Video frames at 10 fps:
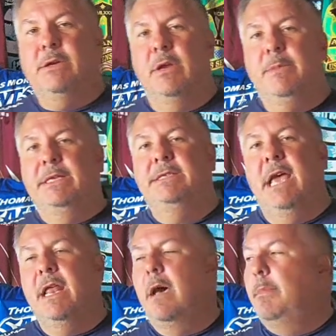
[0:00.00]
going to be set
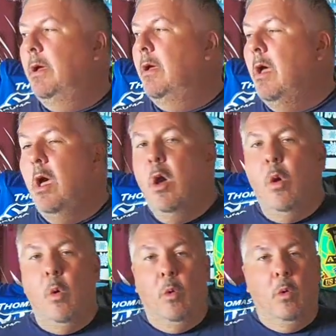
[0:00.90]
up,
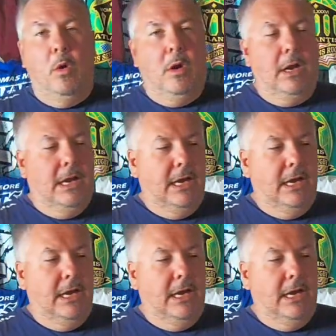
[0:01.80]
or